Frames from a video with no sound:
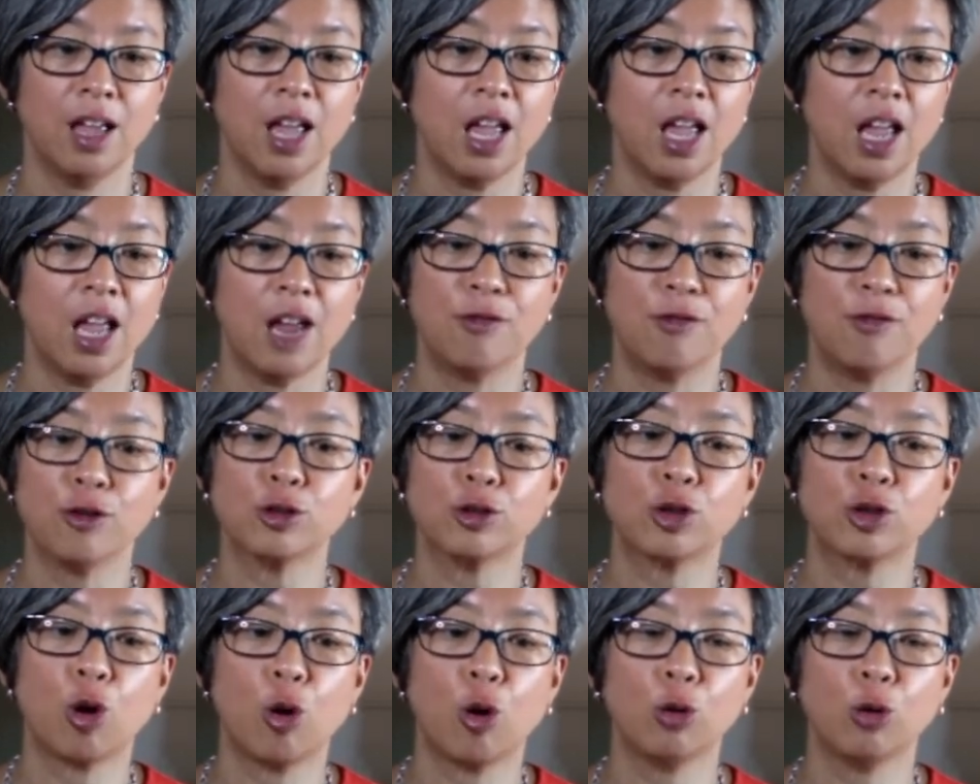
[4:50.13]
If you're
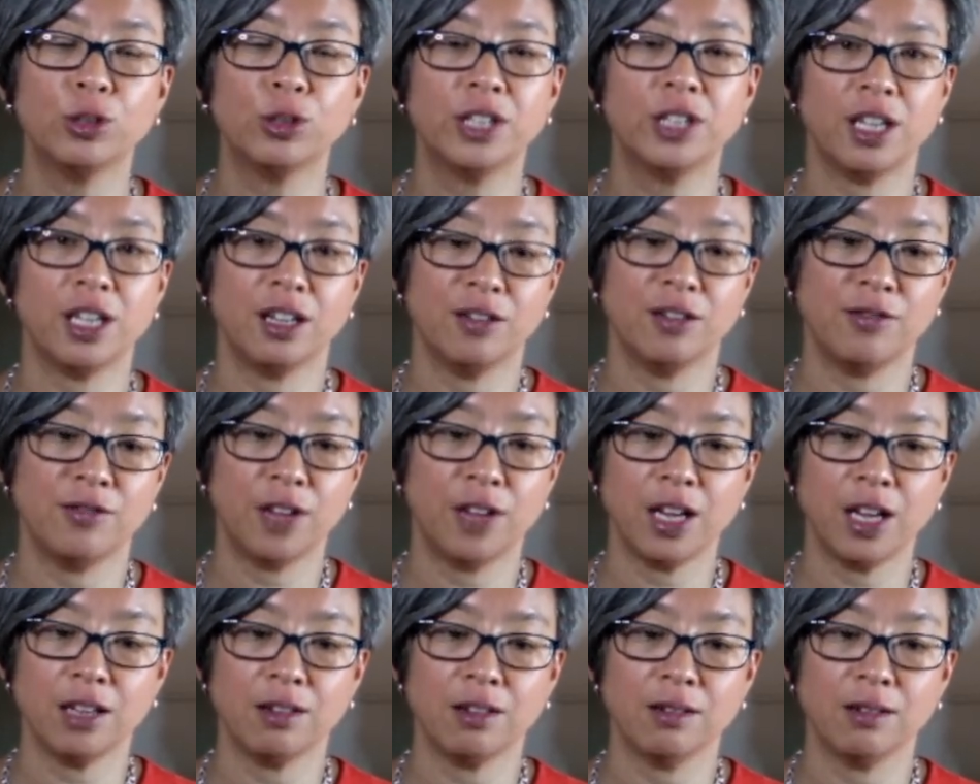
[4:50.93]
told to
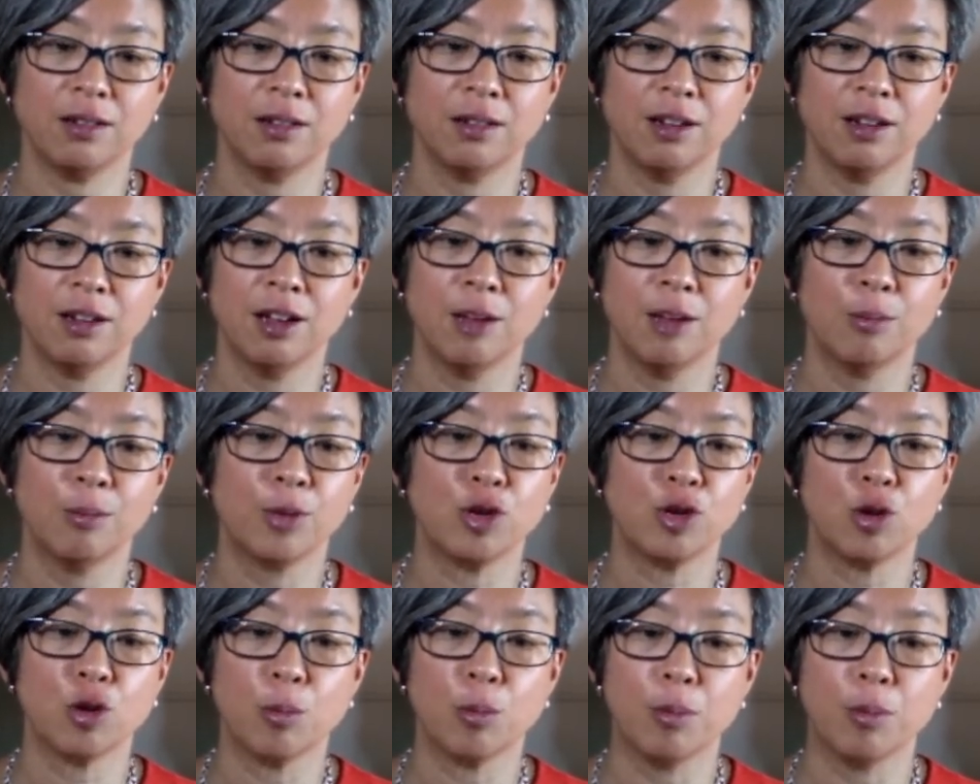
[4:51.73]
innovate, but
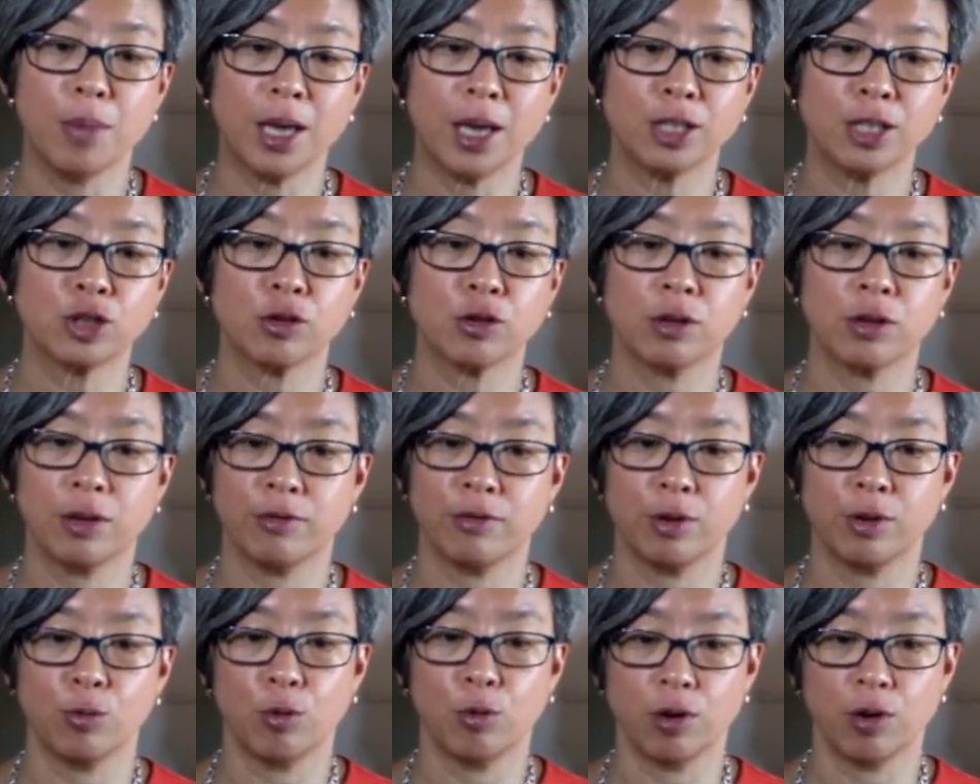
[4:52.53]
you're measured and
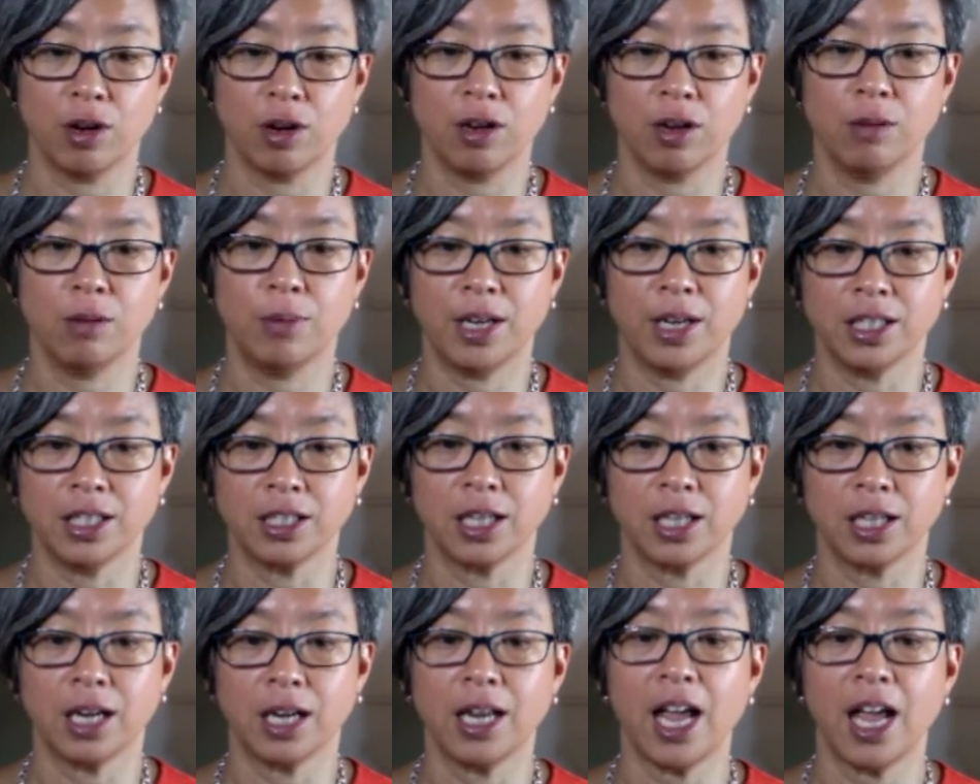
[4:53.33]
rewarded based
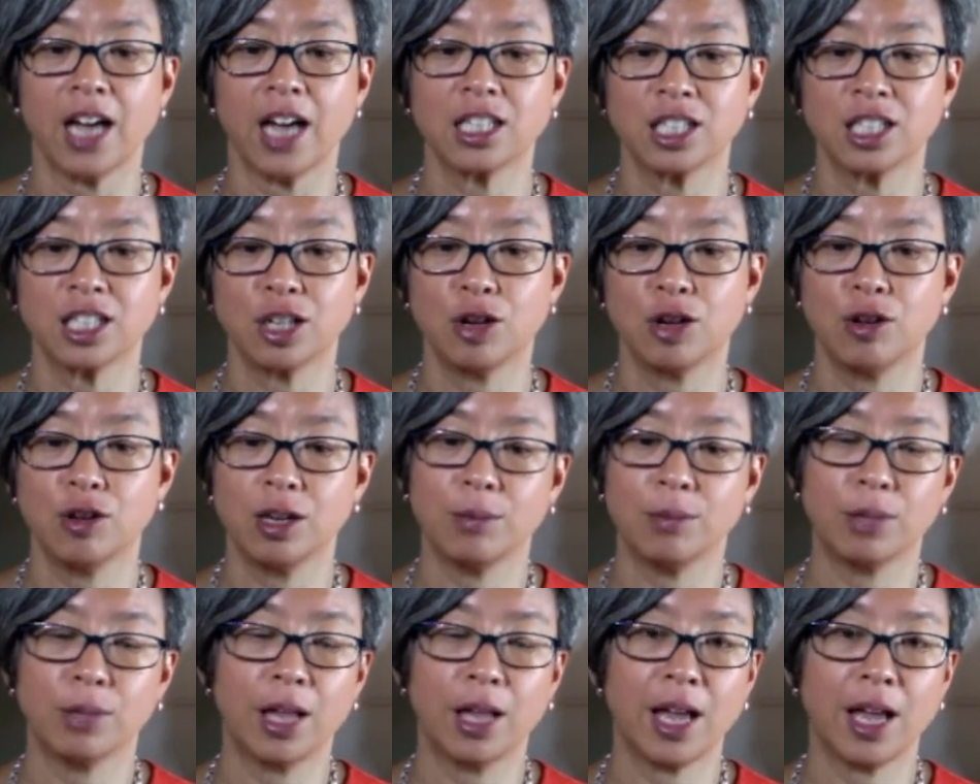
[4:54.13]
on executing
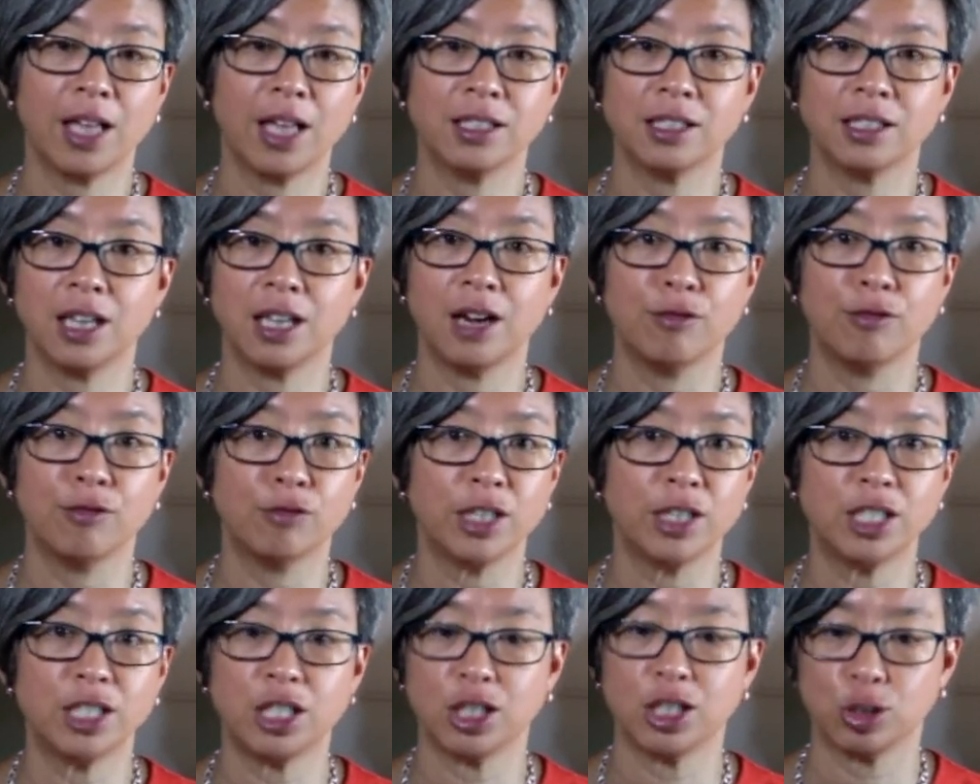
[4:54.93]
plans and
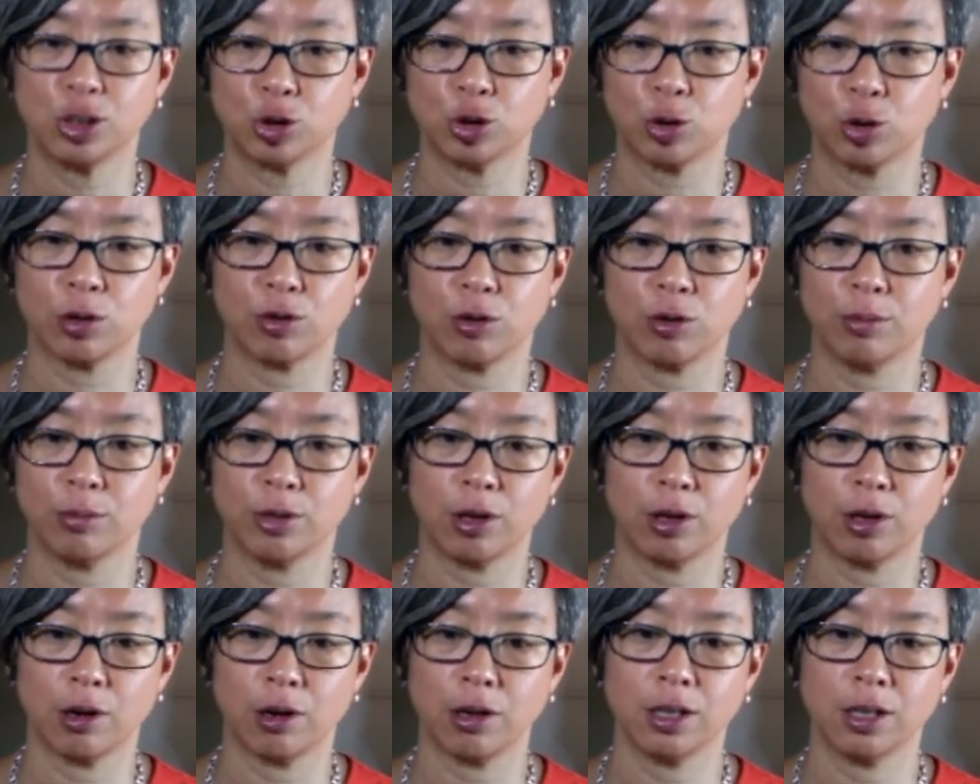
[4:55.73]
reaching short-term
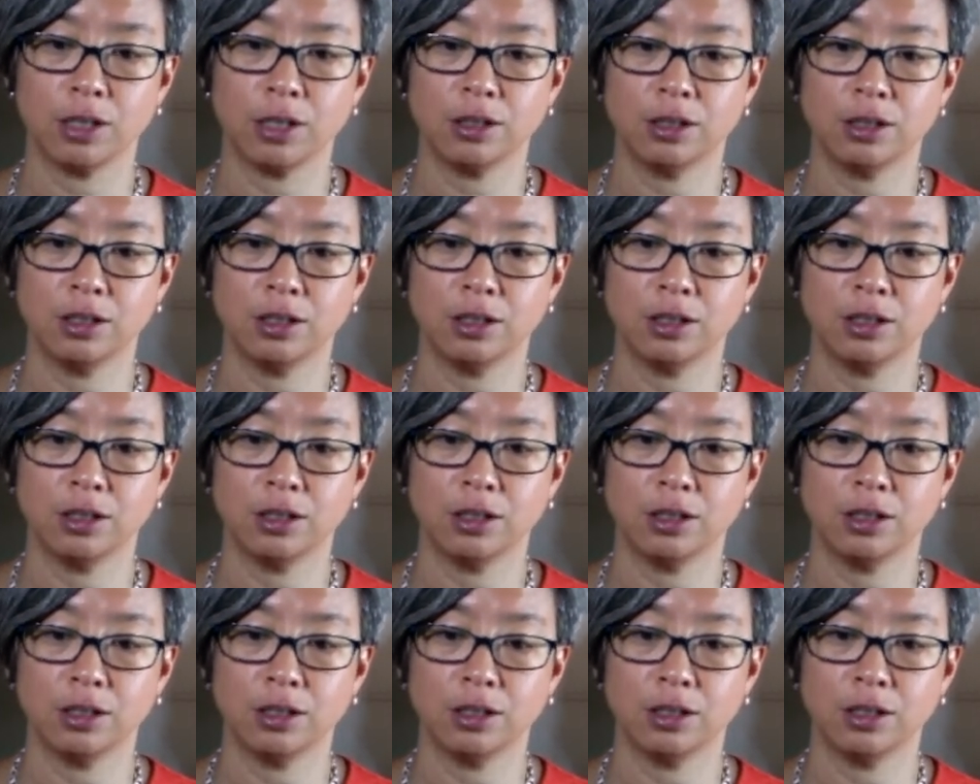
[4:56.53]
targets,